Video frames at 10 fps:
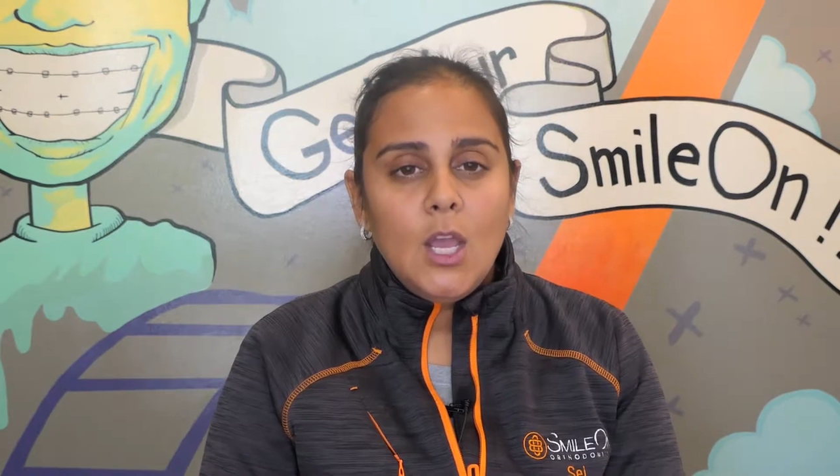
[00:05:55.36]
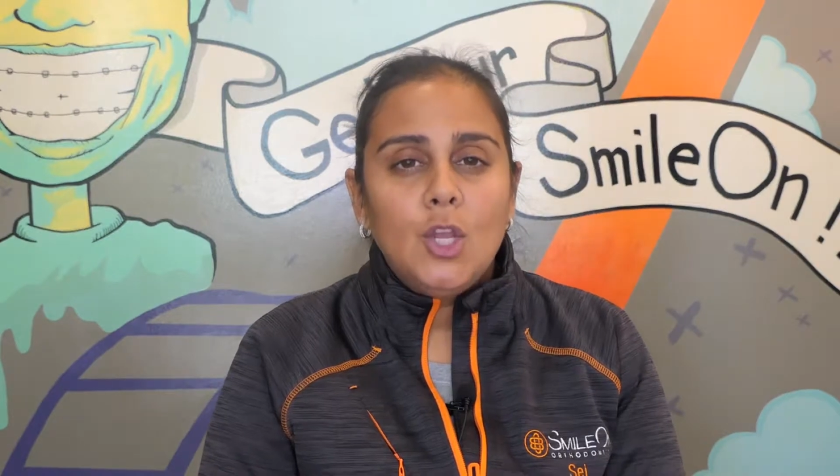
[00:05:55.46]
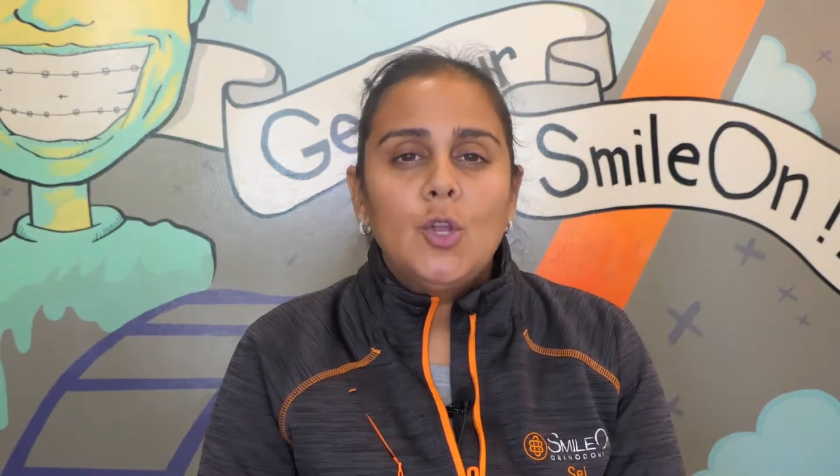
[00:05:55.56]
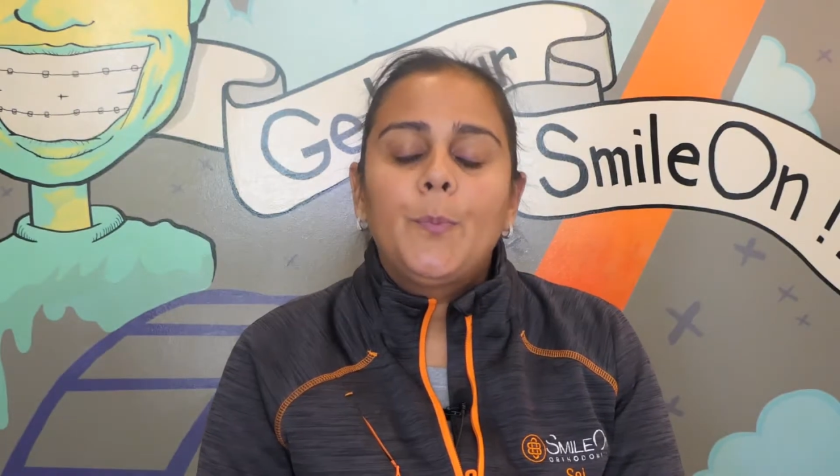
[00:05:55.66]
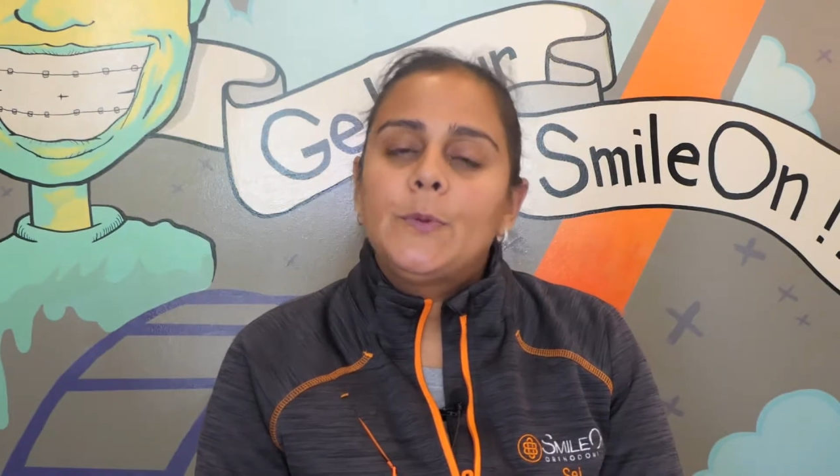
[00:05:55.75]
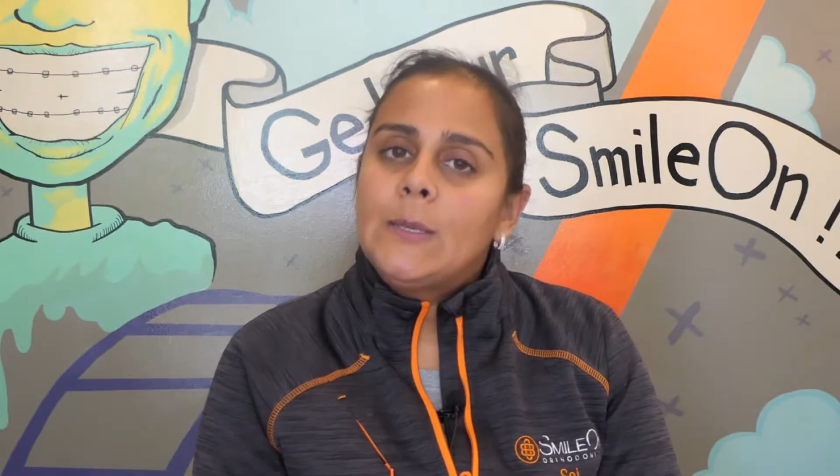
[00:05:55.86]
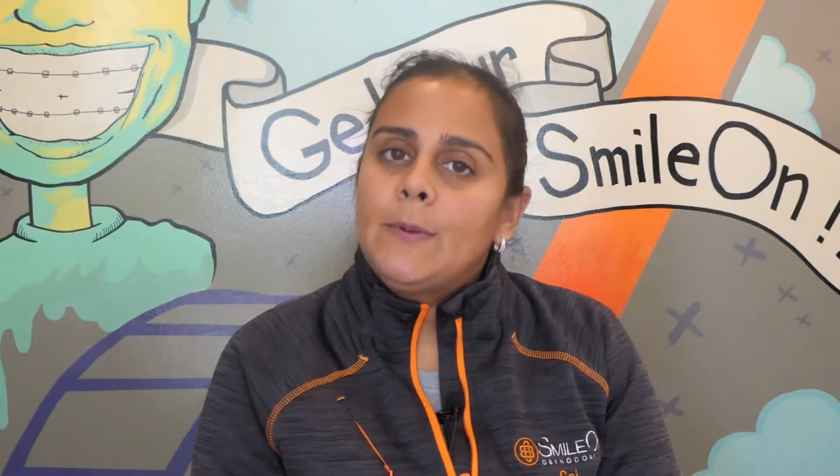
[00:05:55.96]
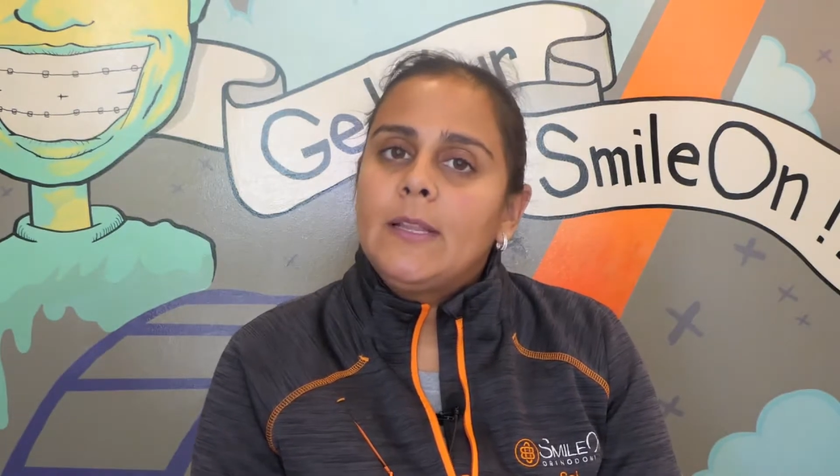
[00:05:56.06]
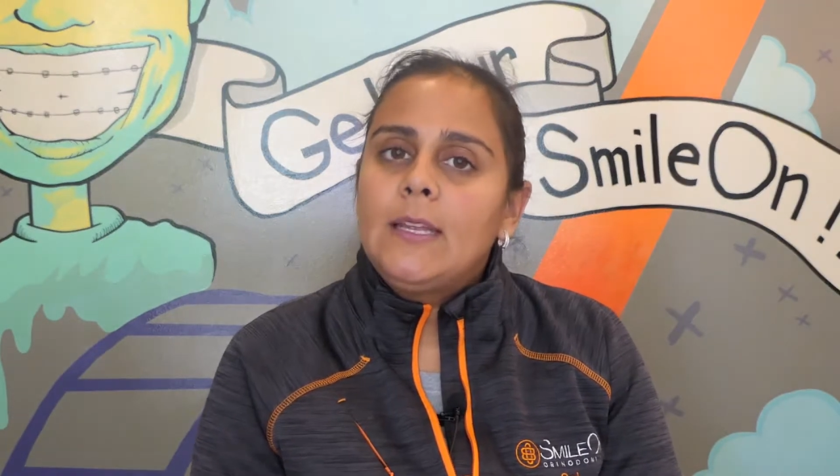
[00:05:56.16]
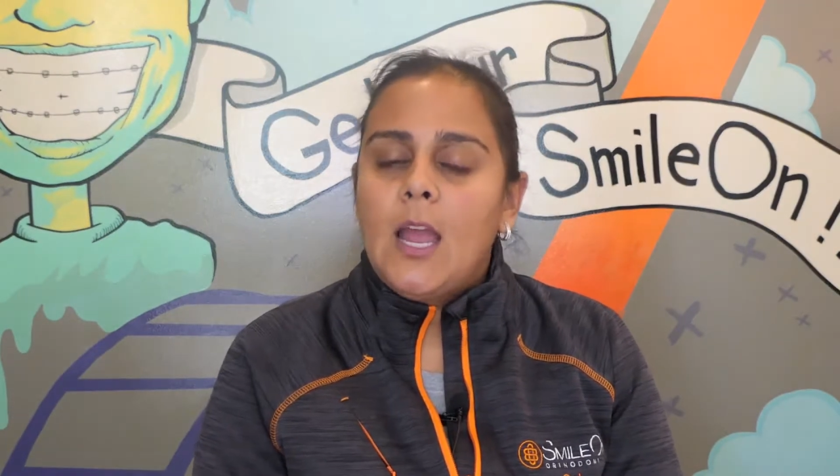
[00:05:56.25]
You'll
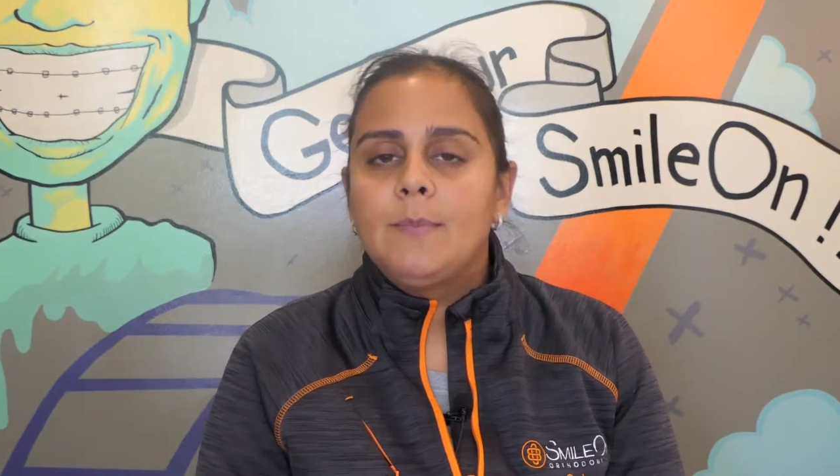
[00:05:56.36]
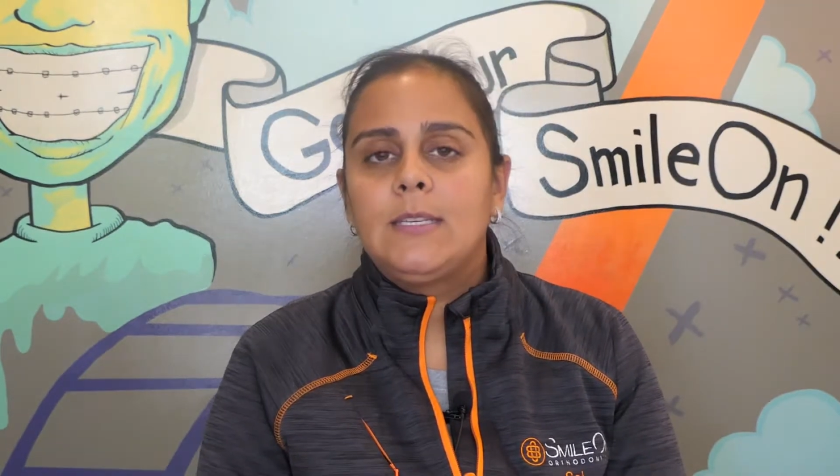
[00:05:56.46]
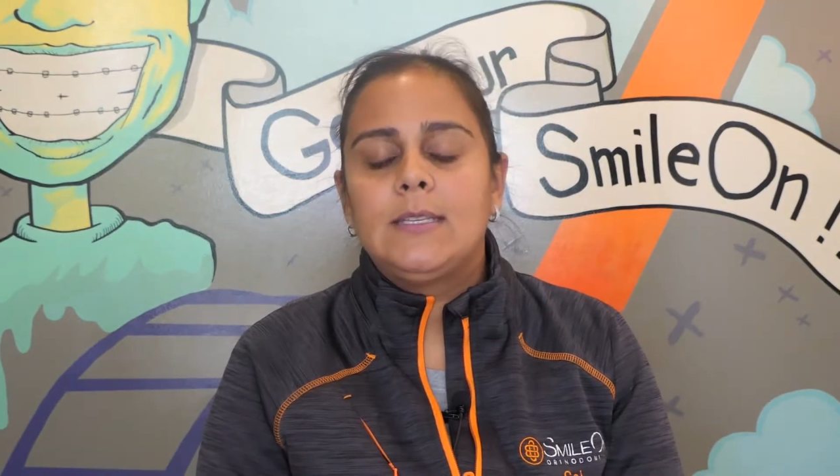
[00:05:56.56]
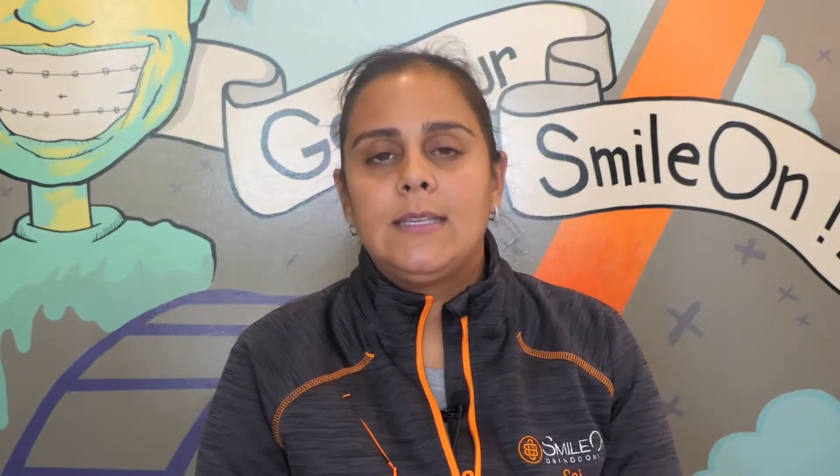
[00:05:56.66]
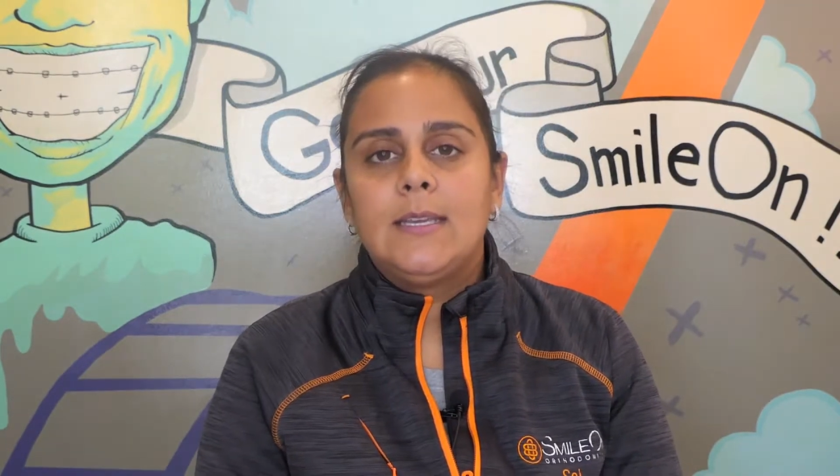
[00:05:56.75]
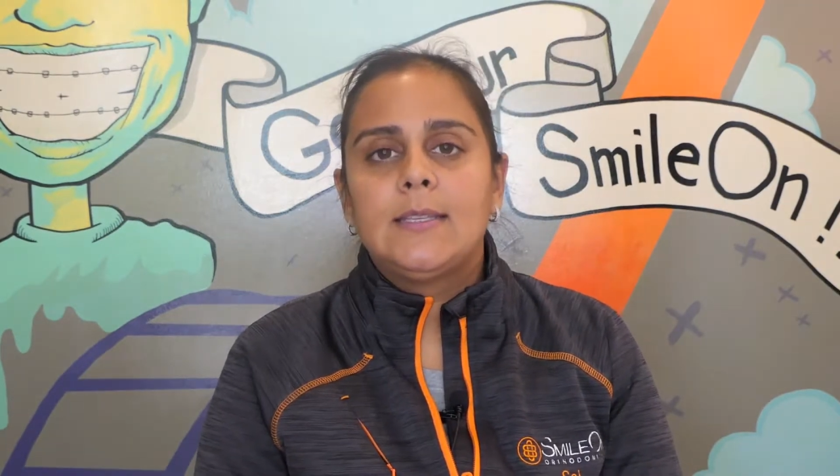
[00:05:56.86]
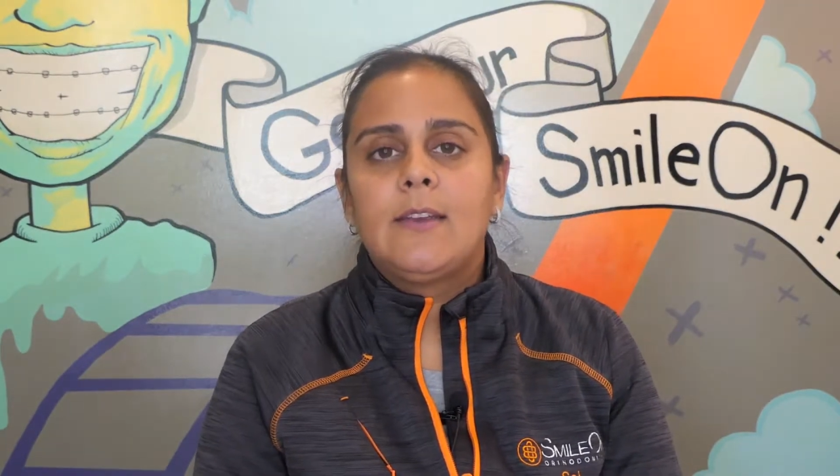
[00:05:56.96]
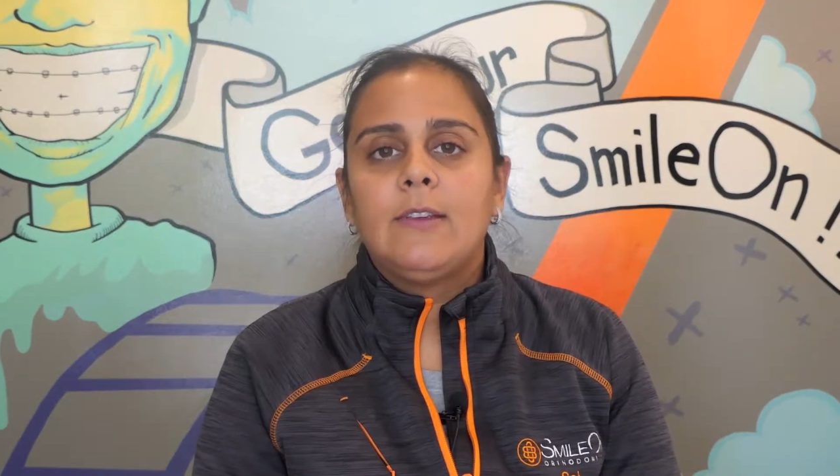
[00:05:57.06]
typically come to see us